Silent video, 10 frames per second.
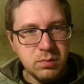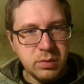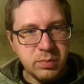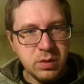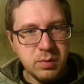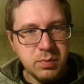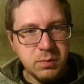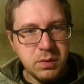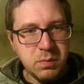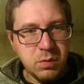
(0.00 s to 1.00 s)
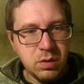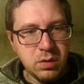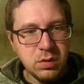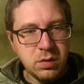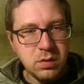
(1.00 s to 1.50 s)
bump it up a bit more.
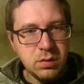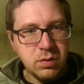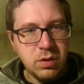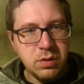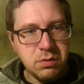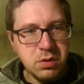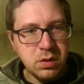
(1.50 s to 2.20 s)
33.